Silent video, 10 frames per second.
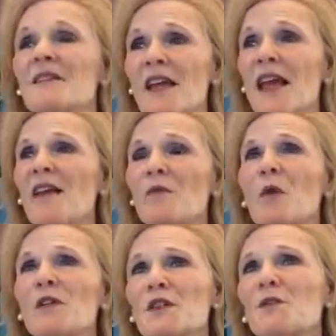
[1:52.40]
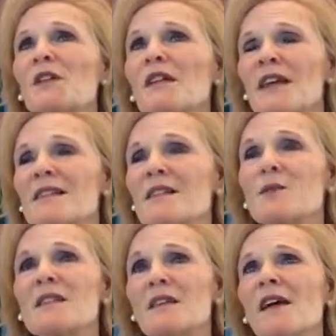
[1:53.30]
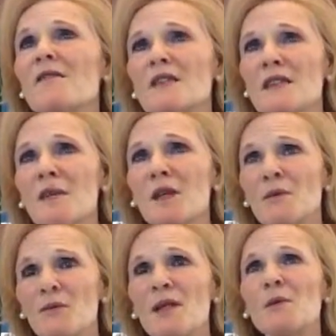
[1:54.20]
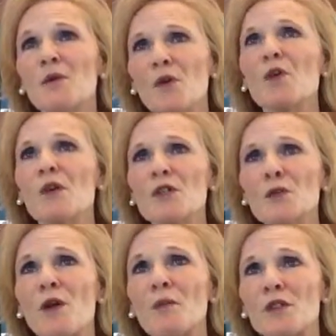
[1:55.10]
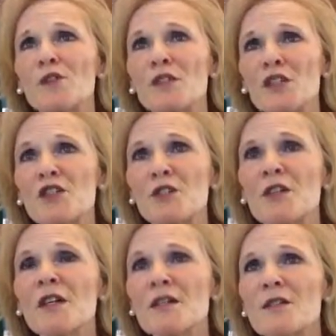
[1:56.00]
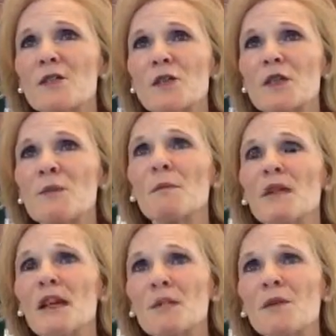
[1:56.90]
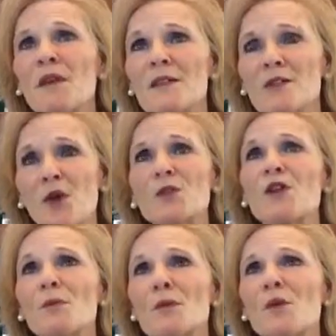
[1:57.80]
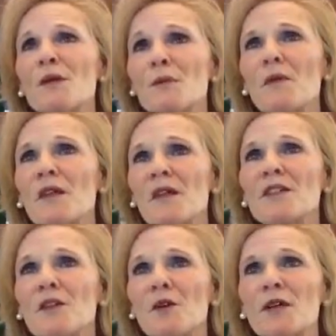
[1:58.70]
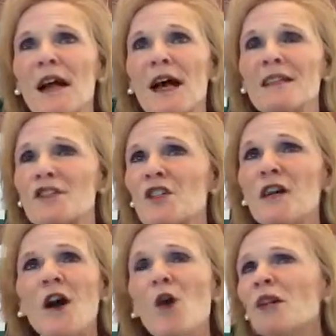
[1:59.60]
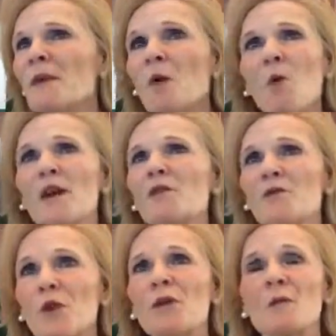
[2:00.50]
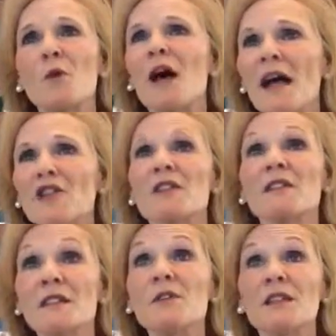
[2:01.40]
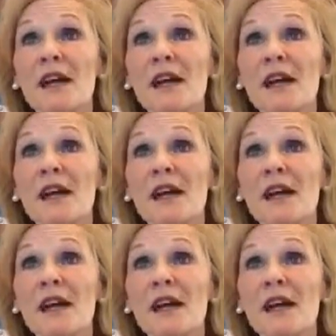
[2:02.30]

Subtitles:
They have, and what we don't realize is we still have the same number of people who are going to our more traditional schools, but because we've told so many more people they need to go to college, only about 1 in 4 people will actually live on a